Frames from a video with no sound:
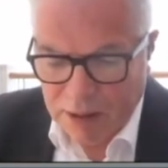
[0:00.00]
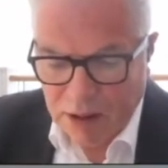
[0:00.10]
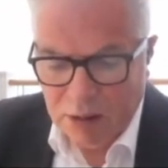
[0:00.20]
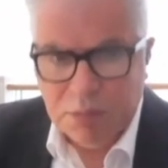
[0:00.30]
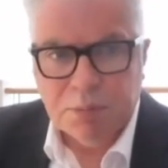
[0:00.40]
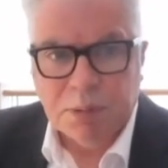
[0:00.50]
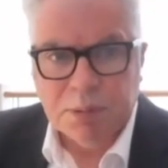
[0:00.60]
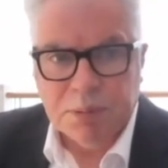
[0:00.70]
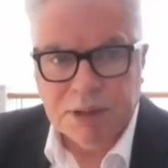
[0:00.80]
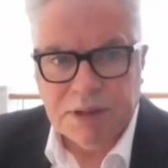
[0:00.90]
But
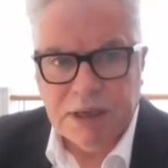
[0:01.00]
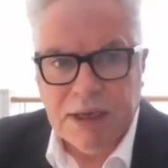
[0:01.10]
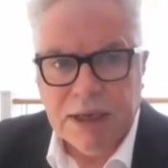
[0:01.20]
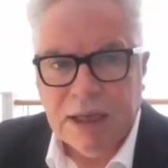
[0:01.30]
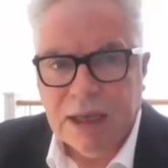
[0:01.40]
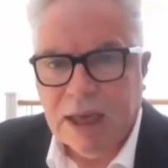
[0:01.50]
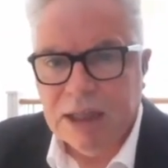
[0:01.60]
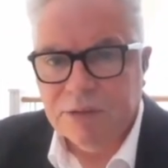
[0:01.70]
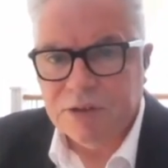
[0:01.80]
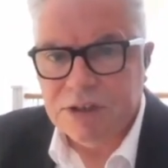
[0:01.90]
probably the
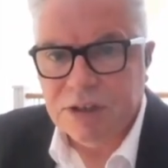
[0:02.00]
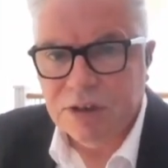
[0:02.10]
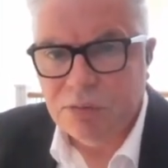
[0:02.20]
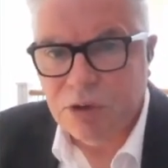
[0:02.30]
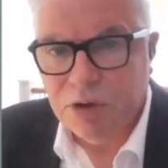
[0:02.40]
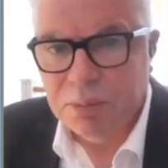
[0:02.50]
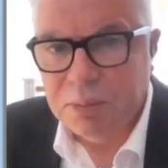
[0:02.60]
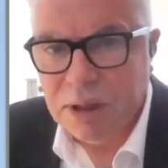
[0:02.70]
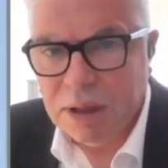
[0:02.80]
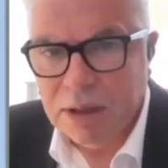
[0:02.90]
elephant in the
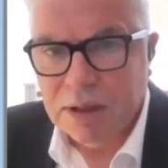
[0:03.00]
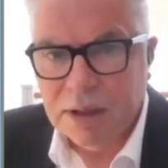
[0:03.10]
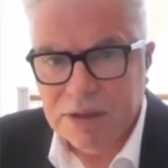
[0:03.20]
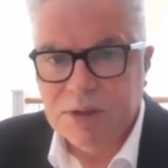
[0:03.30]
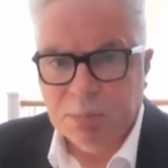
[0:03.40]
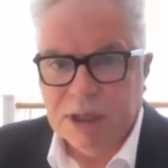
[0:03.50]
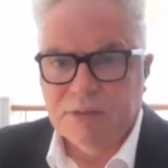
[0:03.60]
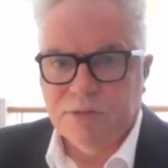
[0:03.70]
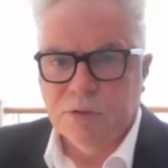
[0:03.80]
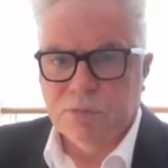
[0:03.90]
room is the
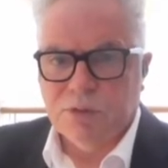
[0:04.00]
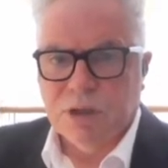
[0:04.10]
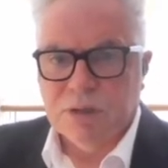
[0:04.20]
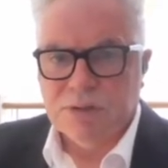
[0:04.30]
platform trial.